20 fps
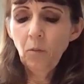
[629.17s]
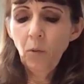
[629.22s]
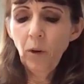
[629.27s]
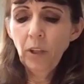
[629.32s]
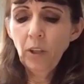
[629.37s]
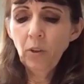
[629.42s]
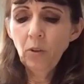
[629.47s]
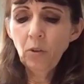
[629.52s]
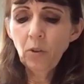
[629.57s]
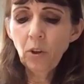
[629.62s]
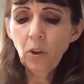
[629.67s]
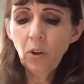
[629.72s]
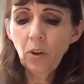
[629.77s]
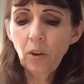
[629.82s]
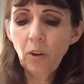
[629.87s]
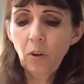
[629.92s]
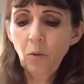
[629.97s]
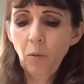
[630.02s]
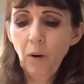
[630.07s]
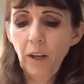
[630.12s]
When you
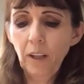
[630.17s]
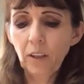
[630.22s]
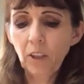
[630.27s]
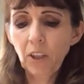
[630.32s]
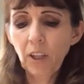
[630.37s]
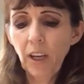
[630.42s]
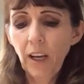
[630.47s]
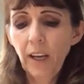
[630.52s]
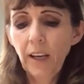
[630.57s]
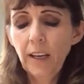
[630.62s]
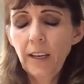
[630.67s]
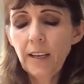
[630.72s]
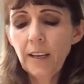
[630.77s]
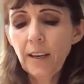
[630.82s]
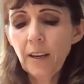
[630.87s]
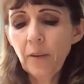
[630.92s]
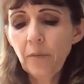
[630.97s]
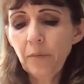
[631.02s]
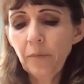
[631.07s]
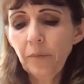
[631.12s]
cook a Welsh
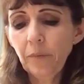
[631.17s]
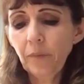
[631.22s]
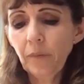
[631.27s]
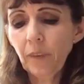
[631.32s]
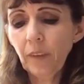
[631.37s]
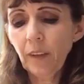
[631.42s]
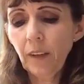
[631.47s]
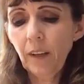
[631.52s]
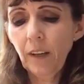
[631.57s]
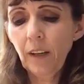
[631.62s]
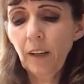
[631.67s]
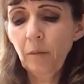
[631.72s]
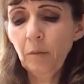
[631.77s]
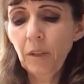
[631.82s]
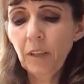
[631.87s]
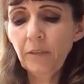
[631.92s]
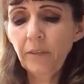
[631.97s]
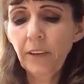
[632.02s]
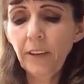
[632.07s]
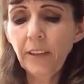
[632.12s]
cake,
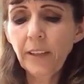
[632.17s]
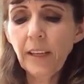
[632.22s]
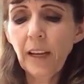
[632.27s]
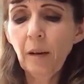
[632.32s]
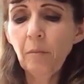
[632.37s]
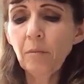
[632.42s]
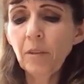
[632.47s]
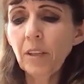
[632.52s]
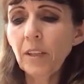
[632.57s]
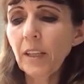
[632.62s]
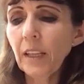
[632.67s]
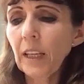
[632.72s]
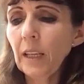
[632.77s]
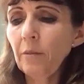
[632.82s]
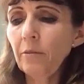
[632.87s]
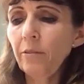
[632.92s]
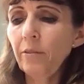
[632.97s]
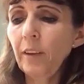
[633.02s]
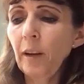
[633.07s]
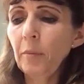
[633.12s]
it's very tempting to
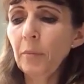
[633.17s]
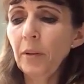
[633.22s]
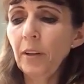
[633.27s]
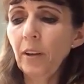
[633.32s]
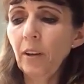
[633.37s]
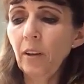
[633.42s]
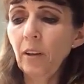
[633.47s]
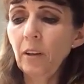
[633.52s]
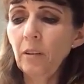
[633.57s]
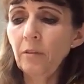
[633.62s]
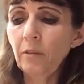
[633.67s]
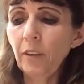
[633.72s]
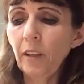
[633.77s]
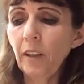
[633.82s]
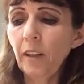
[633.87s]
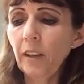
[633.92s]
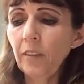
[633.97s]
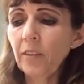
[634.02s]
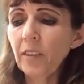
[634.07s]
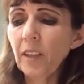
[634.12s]
keep flipping it over.
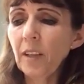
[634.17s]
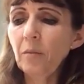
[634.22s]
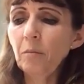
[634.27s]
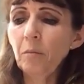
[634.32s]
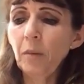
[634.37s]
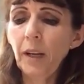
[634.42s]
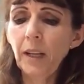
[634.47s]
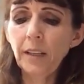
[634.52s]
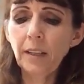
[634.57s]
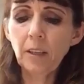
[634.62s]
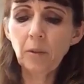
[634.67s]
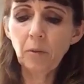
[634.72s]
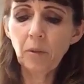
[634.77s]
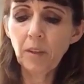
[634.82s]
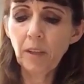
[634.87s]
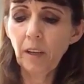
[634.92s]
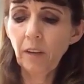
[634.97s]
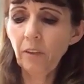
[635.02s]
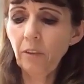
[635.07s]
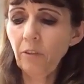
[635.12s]
I've seen places with
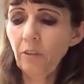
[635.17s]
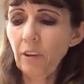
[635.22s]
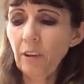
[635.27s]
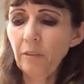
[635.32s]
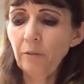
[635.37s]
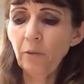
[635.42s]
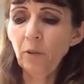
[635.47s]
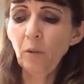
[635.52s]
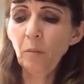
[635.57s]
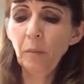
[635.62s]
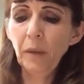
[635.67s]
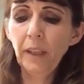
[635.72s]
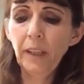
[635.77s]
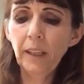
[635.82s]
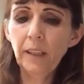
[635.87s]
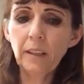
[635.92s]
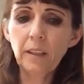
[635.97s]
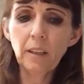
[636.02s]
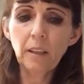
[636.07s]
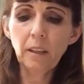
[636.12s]
say 3 or 4
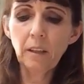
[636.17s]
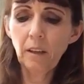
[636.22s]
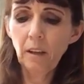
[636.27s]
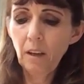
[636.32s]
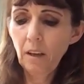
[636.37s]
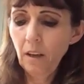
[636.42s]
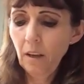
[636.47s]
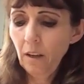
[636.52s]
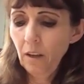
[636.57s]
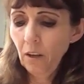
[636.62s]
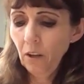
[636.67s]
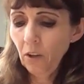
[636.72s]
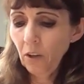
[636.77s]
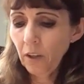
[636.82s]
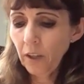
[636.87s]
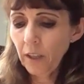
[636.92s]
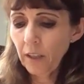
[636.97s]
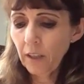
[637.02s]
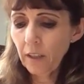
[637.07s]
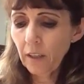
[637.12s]
minutes
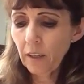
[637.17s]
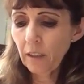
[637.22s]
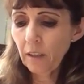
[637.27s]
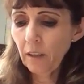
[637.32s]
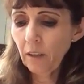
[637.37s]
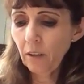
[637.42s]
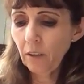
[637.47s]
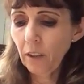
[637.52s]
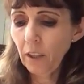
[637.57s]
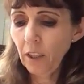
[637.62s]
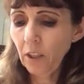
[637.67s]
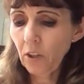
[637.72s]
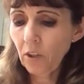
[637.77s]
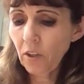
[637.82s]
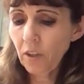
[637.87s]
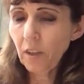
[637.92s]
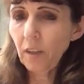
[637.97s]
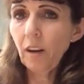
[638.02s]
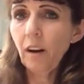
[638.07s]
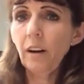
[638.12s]
cooking on each
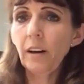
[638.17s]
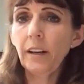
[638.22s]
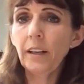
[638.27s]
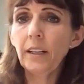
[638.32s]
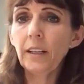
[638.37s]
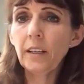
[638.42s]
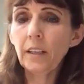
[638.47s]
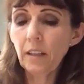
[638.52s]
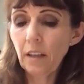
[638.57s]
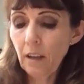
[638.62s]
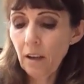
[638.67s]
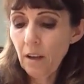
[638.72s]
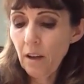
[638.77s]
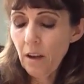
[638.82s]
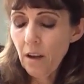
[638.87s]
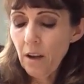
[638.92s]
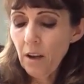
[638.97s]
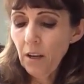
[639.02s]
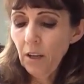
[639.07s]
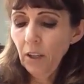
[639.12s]
side.
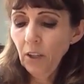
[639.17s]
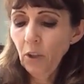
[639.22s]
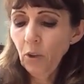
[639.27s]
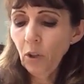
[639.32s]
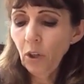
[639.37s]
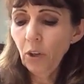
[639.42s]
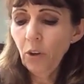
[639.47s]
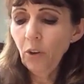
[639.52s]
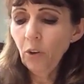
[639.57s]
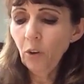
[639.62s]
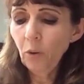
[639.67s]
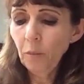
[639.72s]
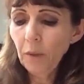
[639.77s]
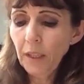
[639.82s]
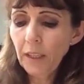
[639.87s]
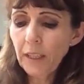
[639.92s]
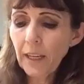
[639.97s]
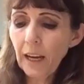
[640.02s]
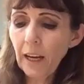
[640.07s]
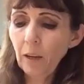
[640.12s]
You can
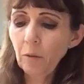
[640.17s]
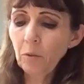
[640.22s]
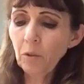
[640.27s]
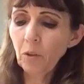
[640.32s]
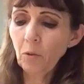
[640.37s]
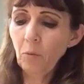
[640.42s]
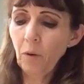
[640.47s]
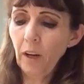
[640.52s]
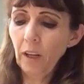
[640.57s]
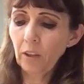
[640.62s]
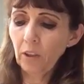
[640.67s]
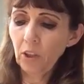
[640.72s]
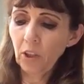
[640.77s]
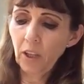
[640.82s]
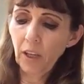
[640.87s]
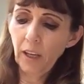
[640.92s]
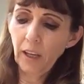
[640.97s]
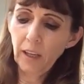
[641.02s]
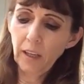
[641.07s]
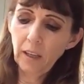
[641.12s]
normally tell with a Welsh
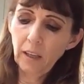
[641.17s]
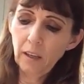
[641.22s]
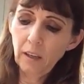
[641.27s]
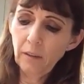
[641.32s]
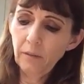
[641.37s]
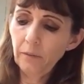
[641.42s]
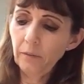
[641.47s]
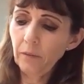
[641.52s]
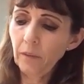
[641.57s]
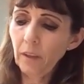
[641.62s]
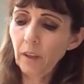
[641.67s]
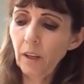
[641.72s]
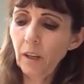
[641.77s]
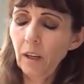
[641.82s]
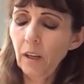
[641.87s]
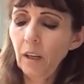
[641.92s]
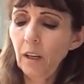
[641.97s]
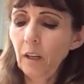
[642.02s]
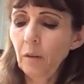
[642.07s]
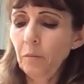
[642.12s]
cake
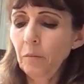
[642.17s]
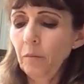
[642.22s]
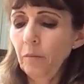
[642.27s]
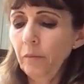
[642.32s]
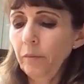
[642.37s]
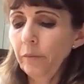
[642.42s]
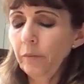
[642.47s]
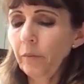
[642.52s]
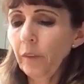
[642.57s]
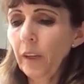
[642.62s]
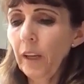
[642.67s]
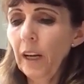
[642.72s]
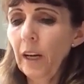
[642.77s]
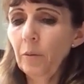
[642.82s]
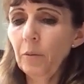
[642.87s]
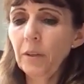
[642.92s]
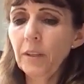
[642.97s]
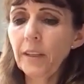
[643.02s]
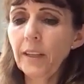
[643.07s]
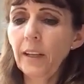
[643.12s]
how
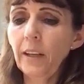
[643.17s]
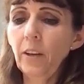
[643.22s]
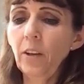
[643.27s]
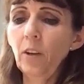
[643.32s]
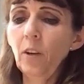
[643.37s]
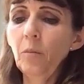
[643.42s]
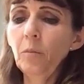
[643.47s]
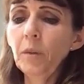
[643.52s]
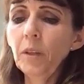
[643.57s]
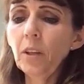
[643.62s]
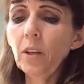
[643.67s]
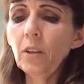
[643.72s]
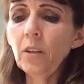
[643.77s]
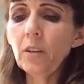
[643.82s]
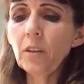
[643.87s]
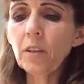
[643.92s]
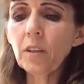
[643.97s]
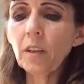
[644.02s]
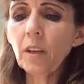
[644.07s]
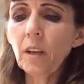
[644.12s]
it's getting on,
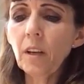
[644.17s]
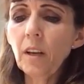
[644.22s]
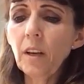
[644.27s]
because